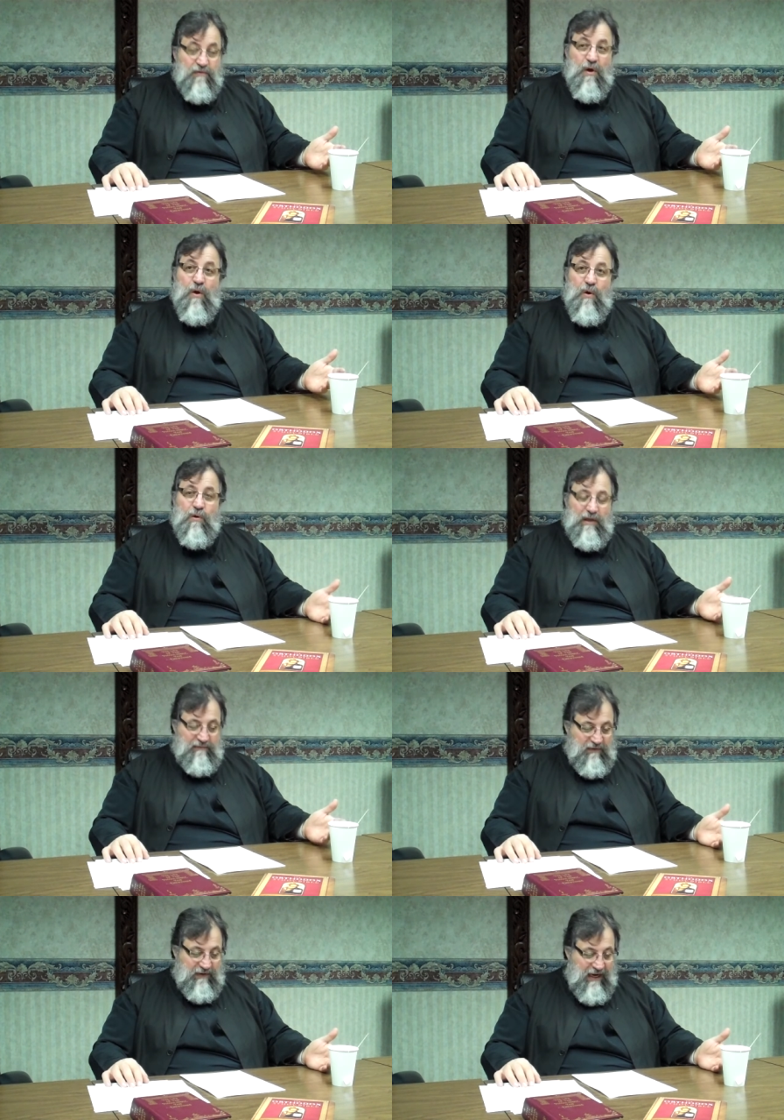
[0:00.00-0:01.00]
the whole
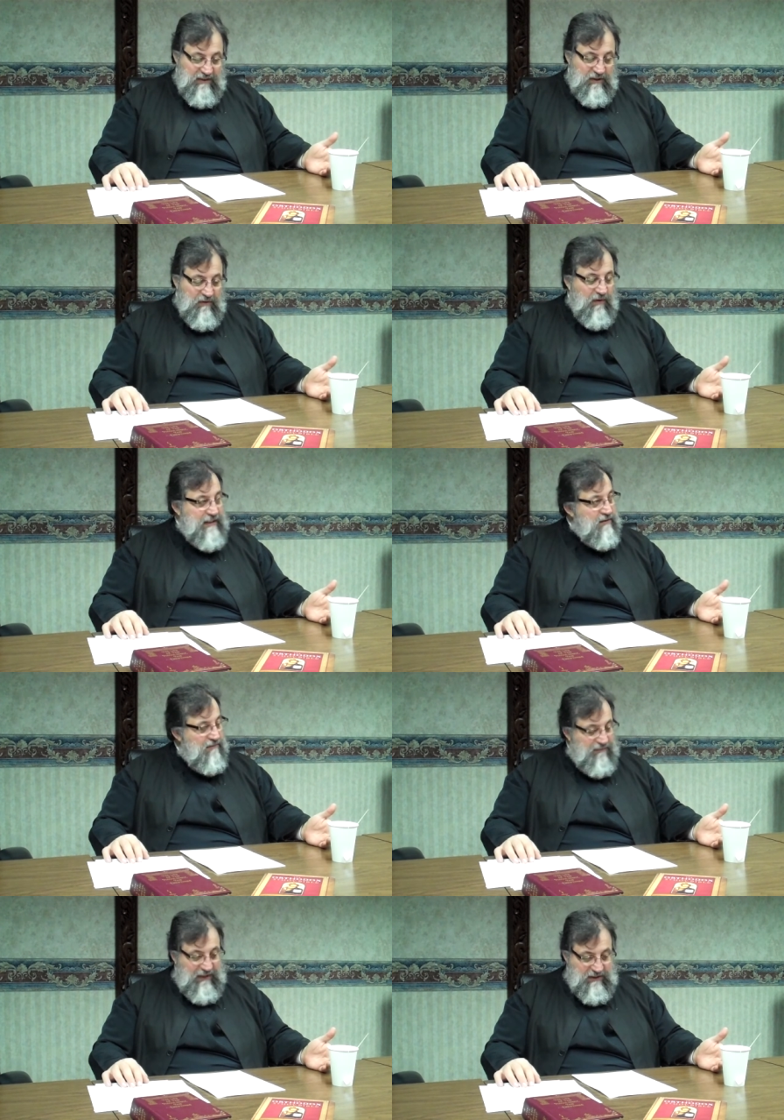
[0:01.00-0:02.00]
of creation according to
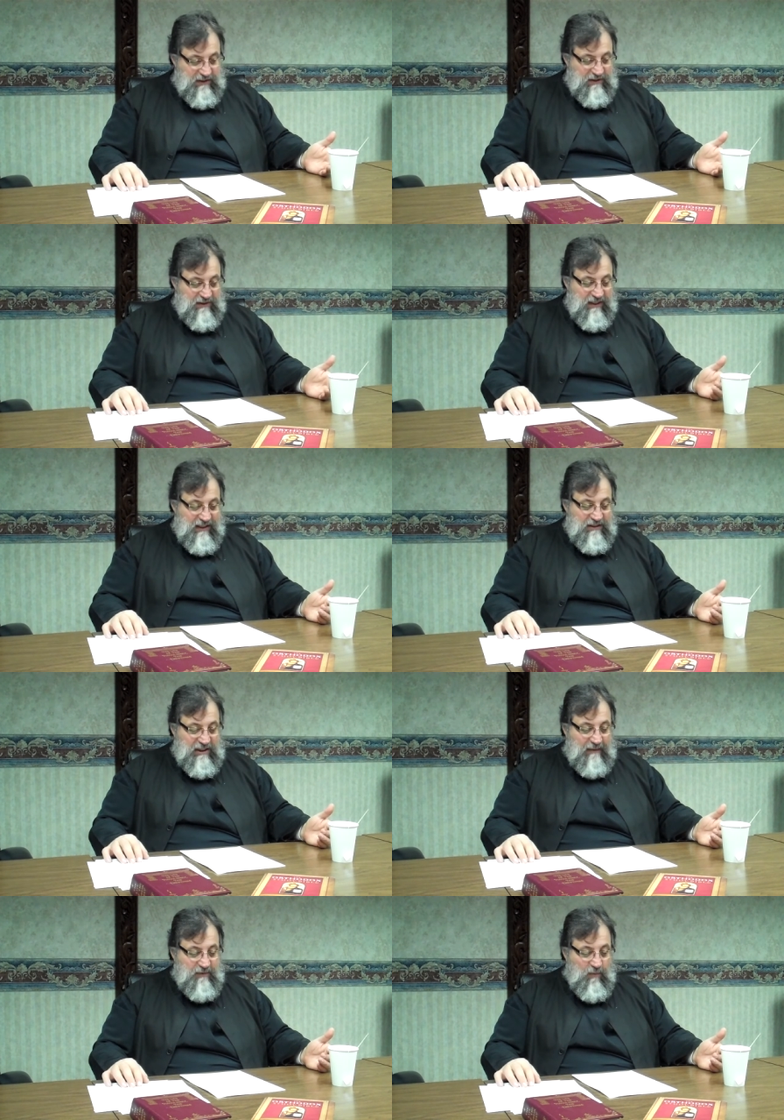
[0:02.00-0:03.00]
Ephesians
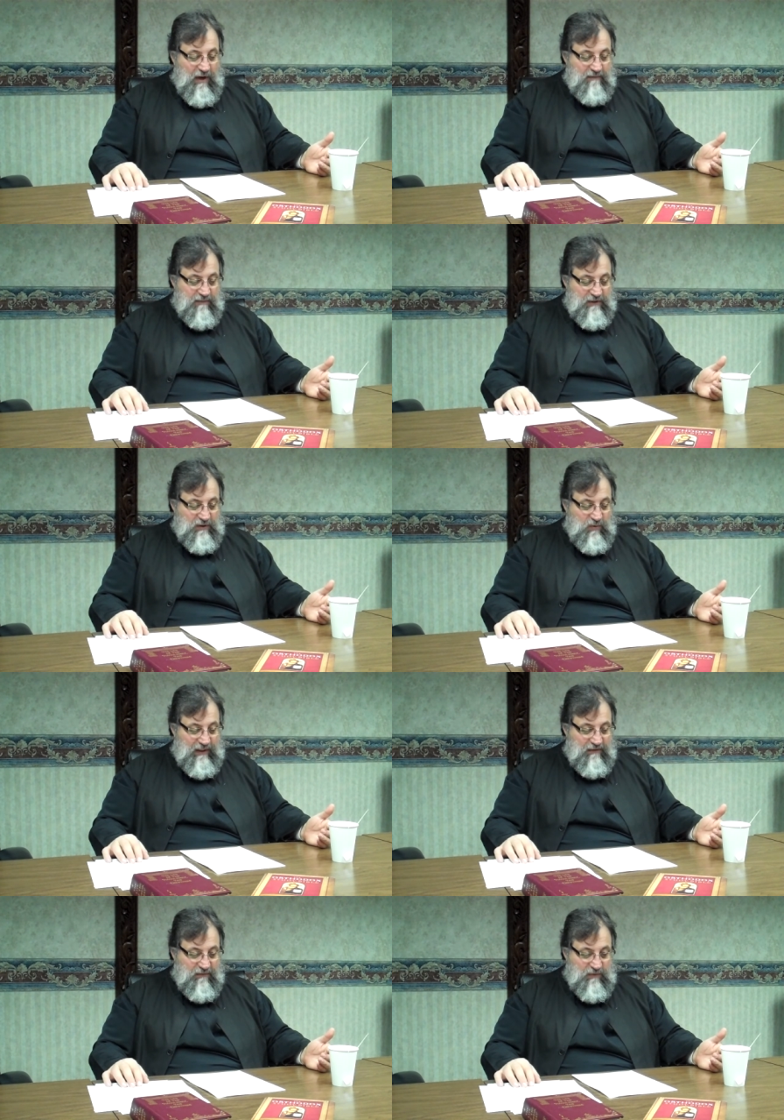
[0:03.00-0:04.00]
chapter 1 verses
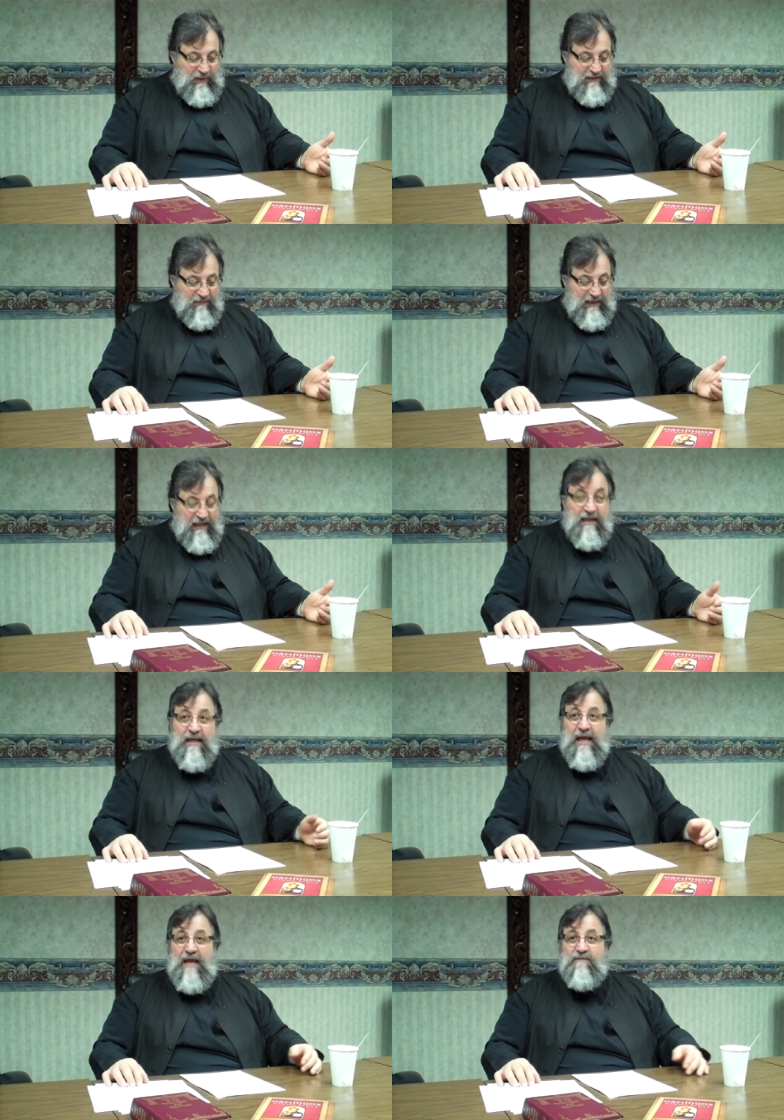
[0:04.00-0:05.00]
20 through 23
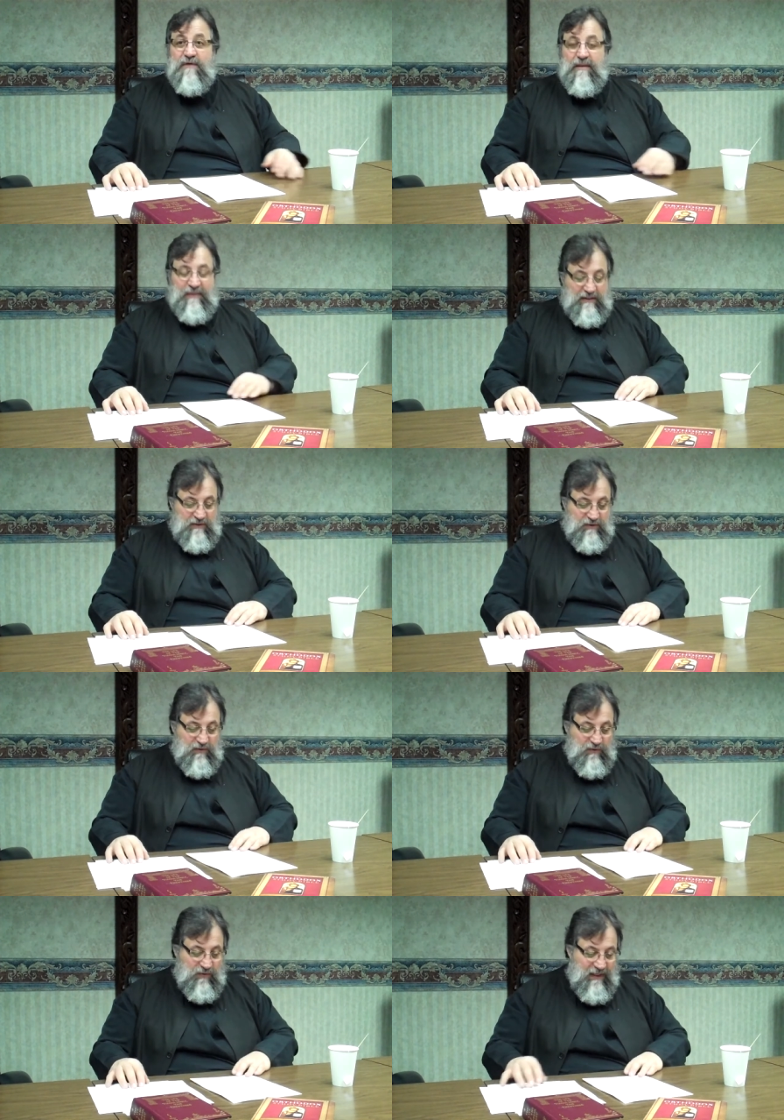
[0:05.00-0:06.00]
and Philippians
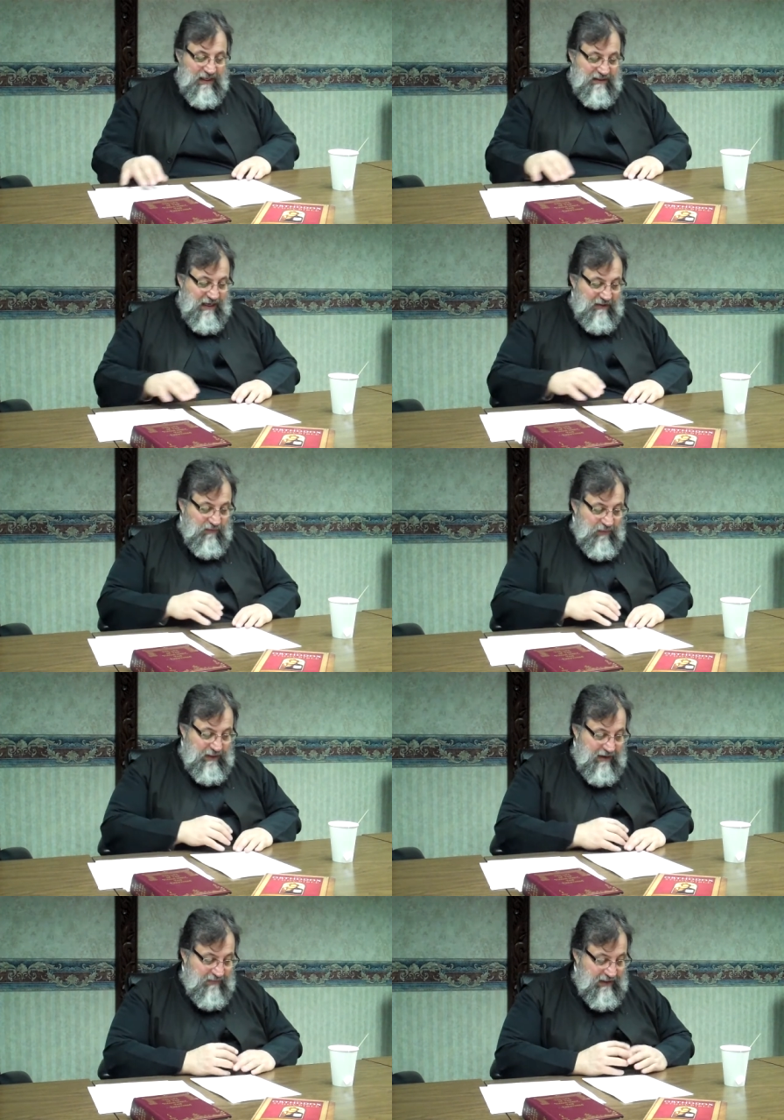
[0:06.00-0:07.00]
2 10 through
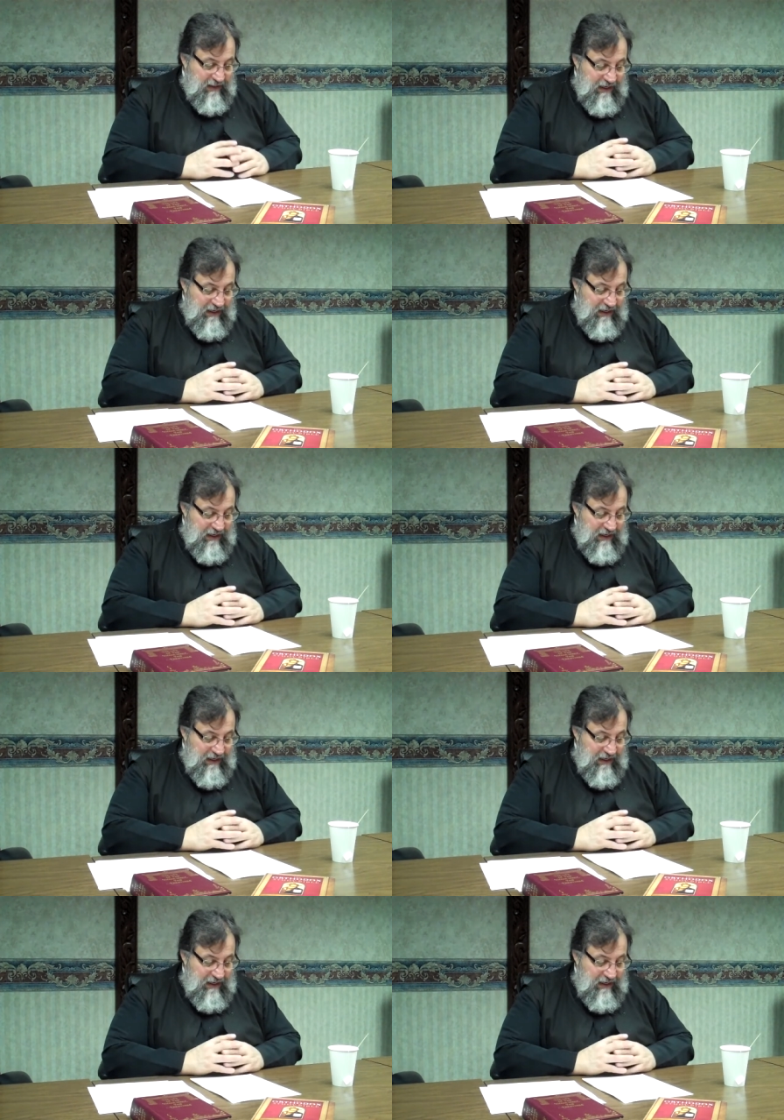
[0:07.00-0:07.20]
11.